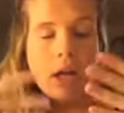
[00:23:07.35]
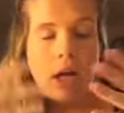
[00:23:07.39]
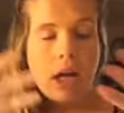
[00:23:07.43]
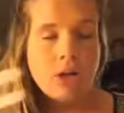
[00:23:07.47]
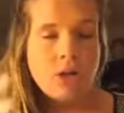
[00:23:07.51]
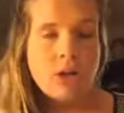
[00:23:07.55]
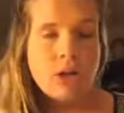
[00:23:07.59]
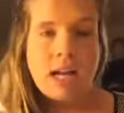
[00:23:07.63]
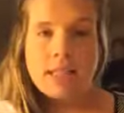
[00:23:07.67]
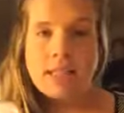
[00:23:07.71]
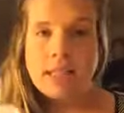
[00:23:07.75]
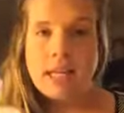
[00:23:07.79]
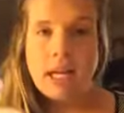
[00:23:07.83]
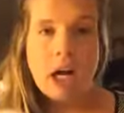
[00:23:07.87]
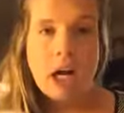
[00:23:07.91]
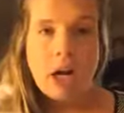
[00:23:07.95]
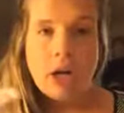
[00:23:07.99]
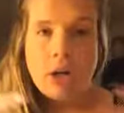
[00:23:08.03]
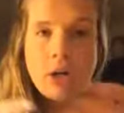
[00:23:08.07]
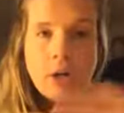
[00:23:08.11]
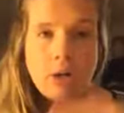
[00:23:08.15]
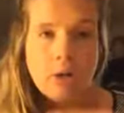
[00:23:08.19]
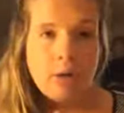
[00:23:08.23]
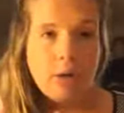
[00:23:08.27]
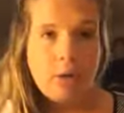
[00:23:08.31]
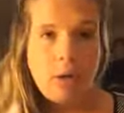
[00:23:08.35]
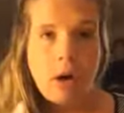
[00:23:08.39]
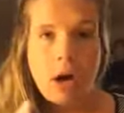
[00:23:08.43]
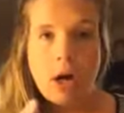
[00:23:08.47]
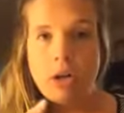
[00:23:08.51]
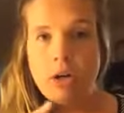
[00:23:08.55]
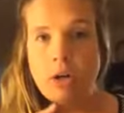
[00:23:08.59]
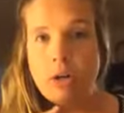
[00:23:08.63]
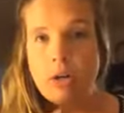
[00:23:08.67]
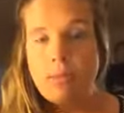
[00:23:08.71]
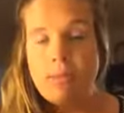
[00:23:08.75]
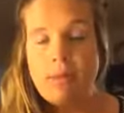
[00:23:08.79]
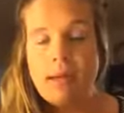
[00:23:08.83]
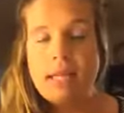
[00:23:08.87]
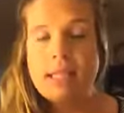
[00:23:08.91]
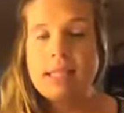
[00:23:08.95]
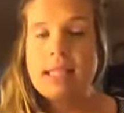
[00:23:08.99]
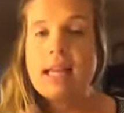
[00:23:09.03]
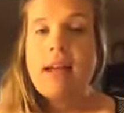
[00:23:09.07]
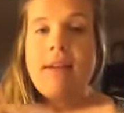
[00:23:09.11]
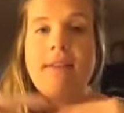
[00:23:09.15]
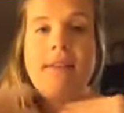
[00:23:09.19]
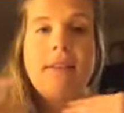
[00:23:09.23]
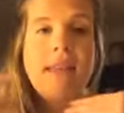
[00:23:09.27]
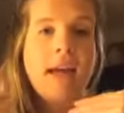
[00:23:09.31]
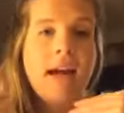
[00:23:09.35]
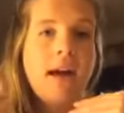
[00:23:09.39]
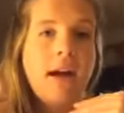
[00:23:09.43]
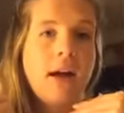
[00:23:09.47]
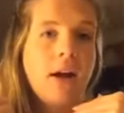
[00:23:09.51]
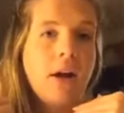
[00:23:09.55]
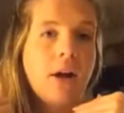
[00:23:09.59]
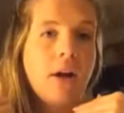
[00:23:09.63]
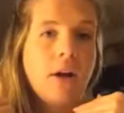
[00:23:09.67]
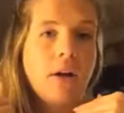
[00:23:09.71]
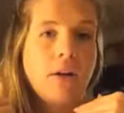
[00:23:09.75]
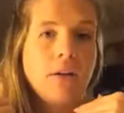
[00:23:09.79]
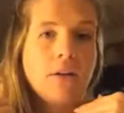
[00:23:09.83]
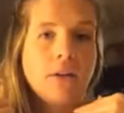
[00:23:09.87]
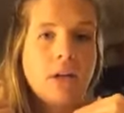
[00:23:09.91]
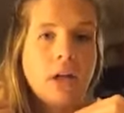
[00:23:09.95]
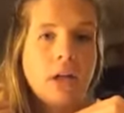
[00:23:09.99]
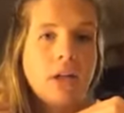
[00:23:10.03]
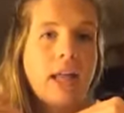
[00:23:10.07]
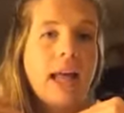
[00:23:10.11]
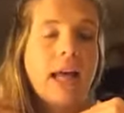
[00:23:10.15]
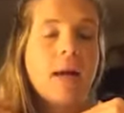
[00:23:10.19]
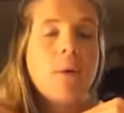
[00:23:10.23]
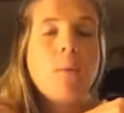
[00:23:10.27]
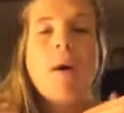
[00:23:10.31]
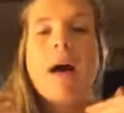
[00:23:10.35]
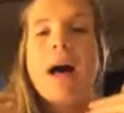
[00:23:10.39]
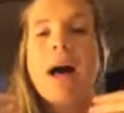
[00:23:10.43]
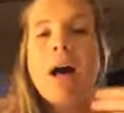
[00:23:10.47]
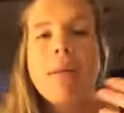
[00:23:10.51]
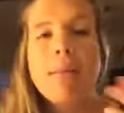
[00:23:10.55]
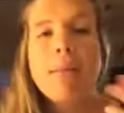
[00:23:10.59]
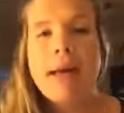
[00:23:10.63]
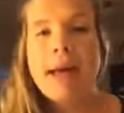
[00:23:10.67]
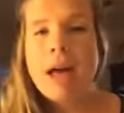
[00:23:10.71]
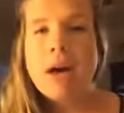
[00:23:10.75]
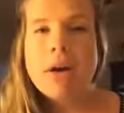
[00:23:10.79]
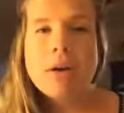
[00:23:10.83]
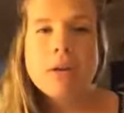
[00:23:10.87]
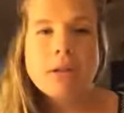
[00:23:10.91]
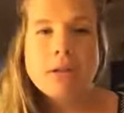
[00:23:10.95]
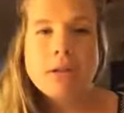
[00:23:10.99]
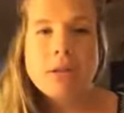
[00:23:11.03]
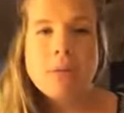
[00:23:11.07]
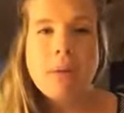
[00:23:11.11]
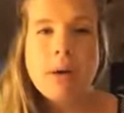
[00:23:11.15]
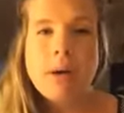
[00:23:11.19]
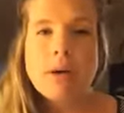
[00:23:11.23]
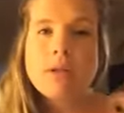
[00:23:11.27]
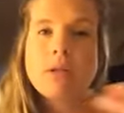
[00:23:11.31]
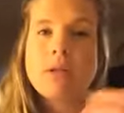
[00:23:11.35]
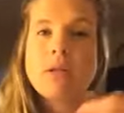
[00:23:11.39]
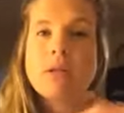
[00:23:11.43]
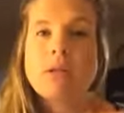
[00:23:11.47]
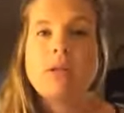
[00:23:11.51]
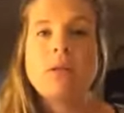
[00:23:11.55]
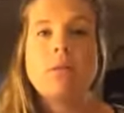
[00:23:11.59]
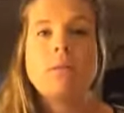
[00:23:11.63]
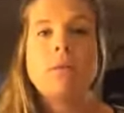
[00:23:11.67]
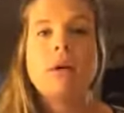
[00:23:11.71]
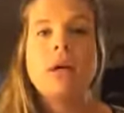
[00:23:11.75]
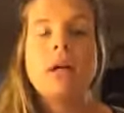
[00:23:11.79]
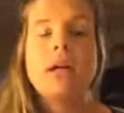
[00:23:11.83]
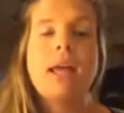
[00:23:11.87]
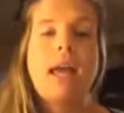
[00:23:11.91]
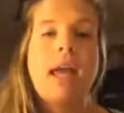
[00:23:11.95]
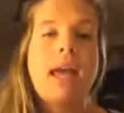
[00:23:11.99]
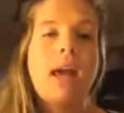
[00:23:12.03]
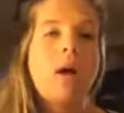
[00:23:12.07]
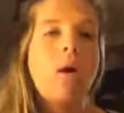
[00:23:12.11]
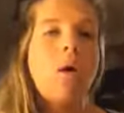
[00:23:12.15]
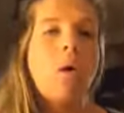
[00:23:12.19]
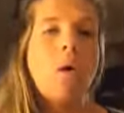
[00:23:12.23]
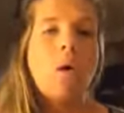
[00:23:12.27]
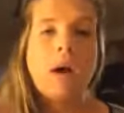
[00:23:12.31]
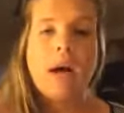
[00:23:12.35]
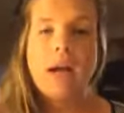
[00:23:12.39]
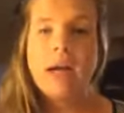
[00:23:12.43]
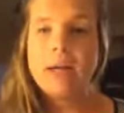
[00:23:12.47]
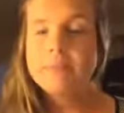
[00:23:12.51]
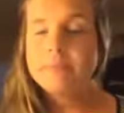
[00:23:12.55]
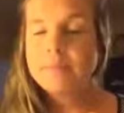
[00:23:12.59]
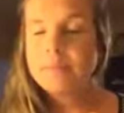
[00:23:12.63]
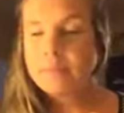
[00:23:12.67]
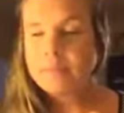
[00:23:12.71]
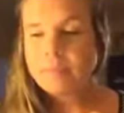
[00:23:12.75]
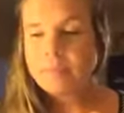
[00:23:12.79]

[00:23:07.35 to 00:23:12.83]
addressing our newbies and they're like, well, my host to post isn't working, or